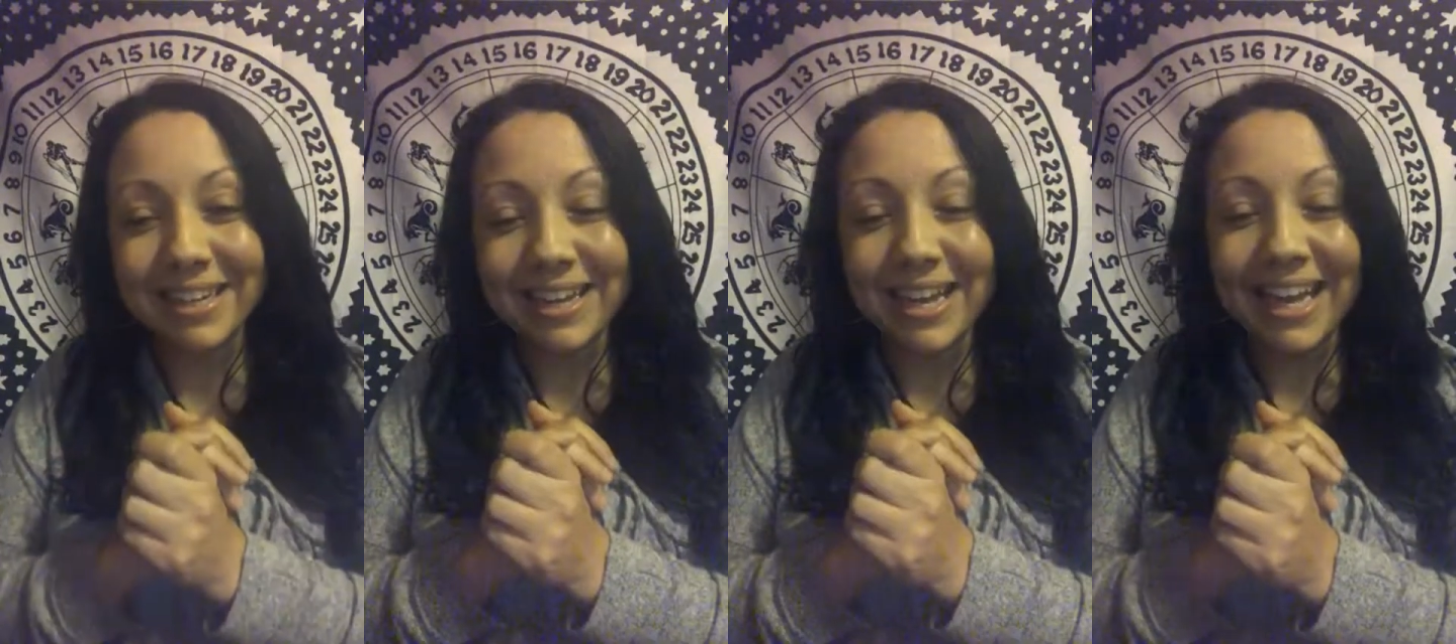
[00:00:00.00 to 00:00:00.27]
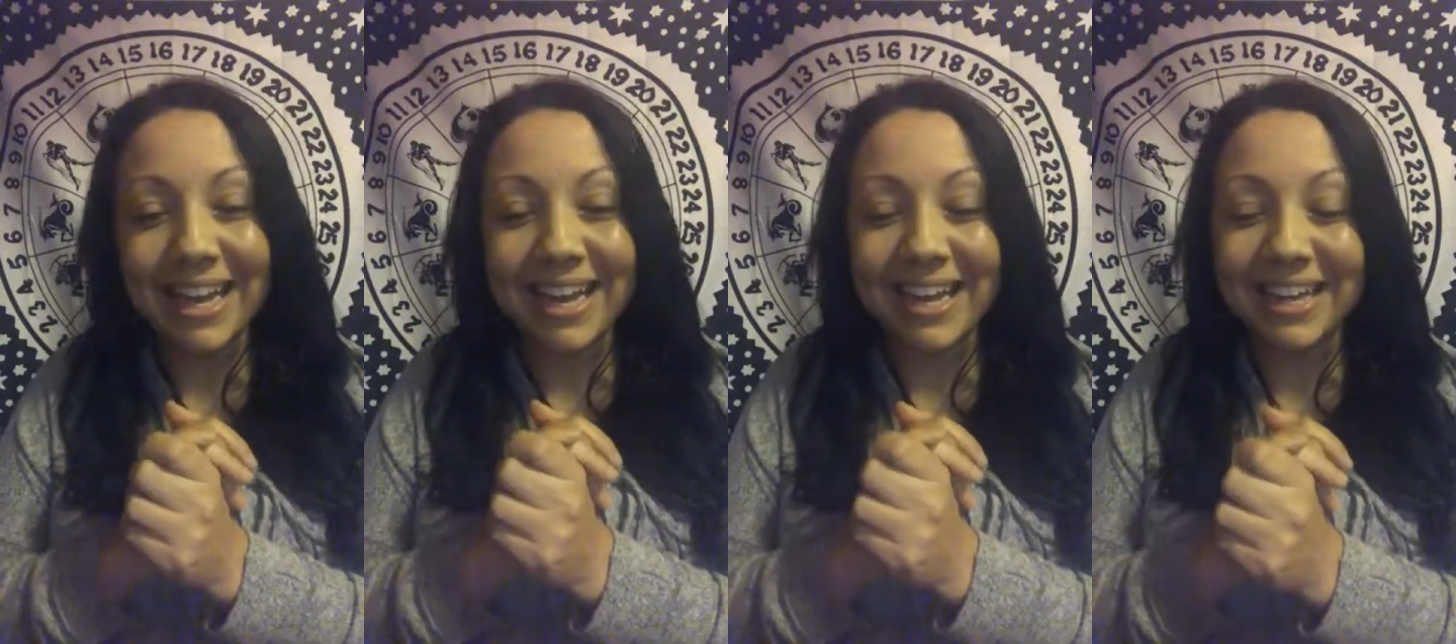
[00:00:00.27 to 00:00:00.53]

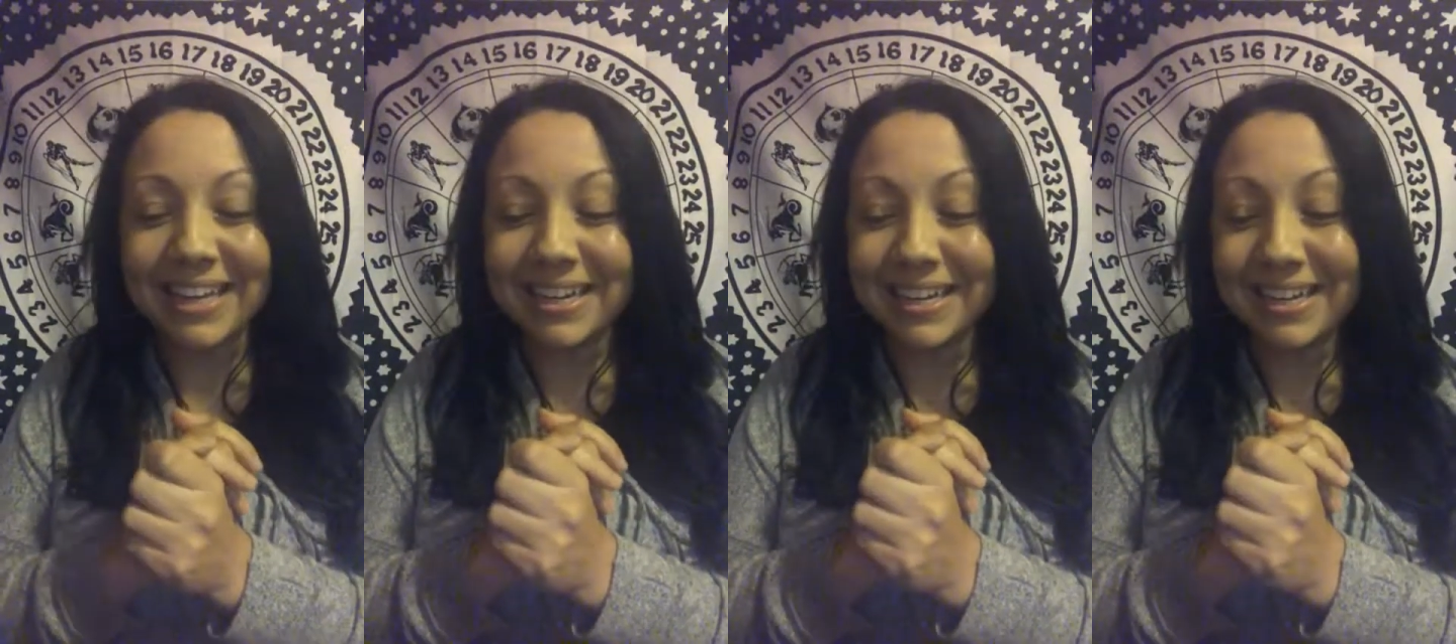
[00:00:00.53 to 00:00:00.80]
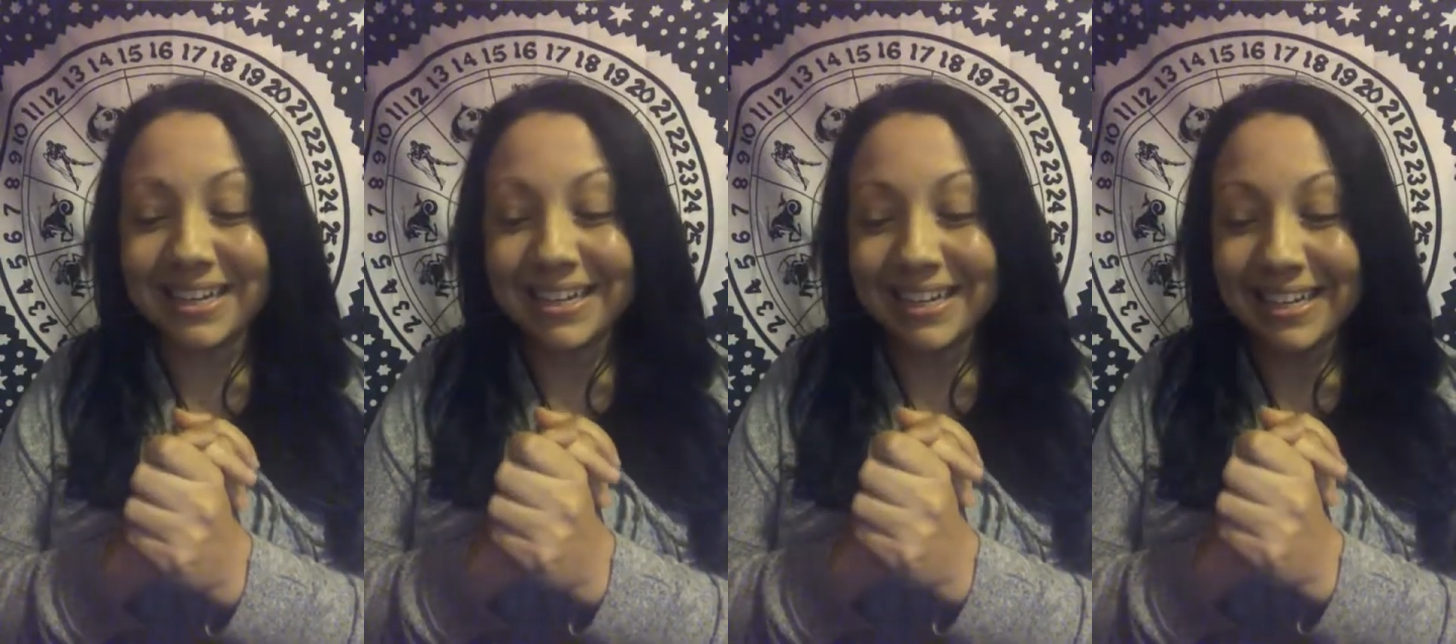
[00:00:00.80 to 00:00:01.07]

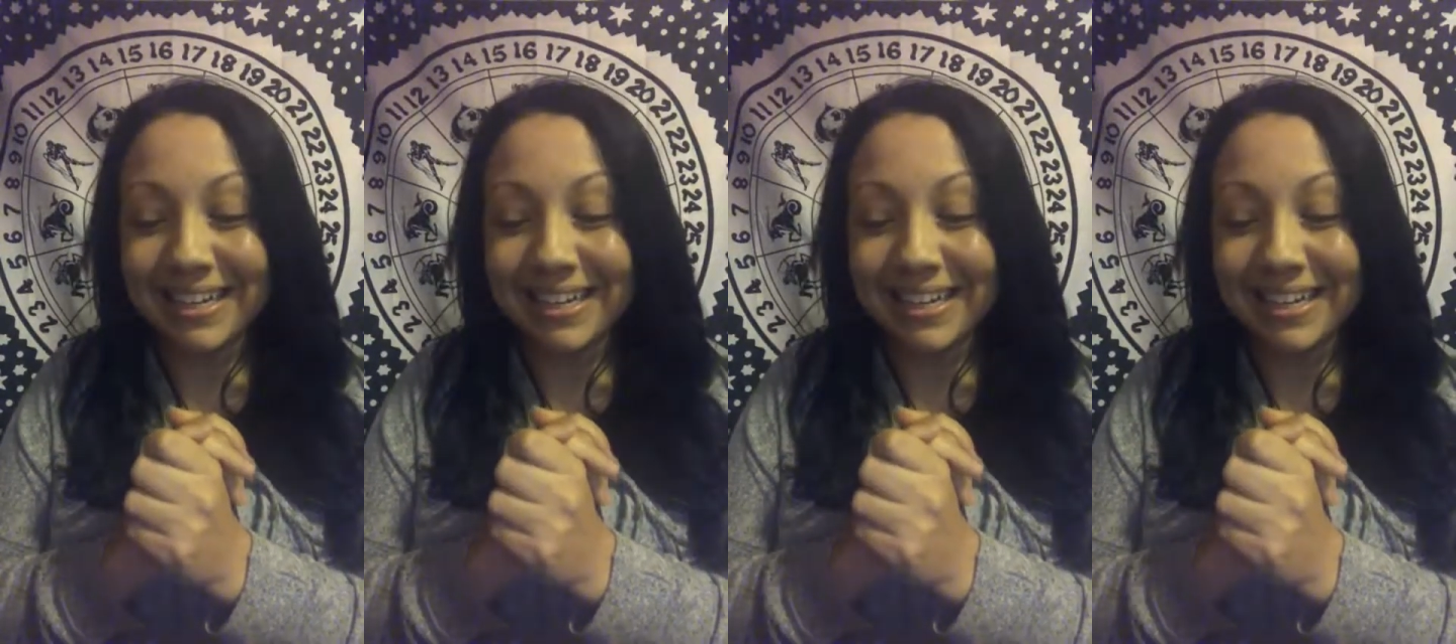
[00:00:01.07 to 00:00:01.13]
I